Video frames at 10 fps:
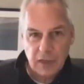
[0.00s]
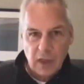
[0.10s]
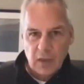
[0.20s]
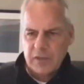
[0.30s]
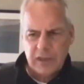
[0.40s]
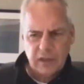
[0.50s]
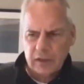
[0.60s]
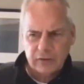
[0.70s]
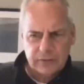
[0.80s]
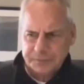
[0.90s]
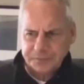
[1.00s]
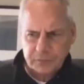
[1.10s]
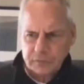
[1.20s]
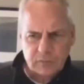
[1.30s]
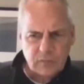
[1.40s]
because
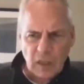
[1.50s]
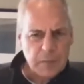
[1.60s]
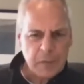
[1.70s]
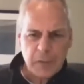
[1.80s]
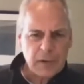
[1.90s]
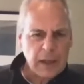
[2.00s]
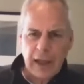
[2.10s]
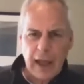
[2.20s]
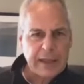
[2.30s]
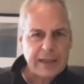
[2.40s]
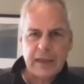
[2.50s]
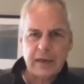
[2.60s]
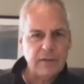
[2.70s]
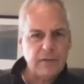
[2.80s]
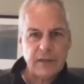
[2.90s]
people are like, I can't
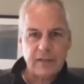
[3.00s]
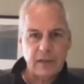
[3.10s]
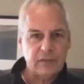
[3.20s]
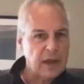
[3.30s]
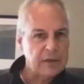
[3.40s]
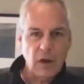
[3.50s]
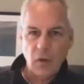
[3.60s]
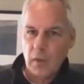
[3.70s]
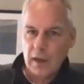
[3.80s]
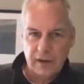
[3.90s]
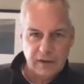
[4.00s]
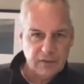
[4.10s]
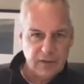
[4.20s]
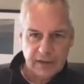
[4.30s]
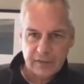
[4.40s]
live like this. I don't want to
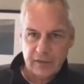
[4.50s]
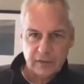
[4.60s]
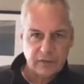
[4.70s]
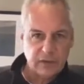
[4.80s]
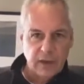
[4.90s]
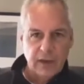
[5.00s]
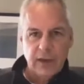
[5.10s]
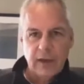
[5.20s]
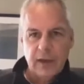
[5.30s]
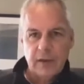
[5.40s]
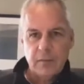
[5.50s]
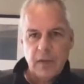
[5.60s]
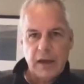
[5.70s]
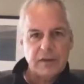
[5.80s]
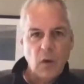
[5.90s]
live like this.
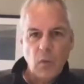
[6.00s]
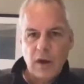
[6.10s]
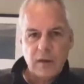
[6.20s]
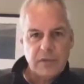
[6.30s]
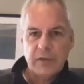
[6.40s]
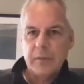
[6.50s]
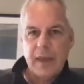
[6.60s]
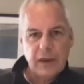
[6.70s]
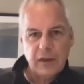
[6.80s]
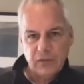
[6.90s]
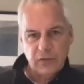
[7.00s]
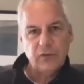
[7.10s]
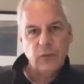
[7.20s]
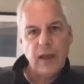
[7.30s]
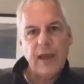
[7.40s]
I don't want to be managed
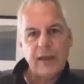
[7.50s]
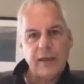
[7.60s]
this way.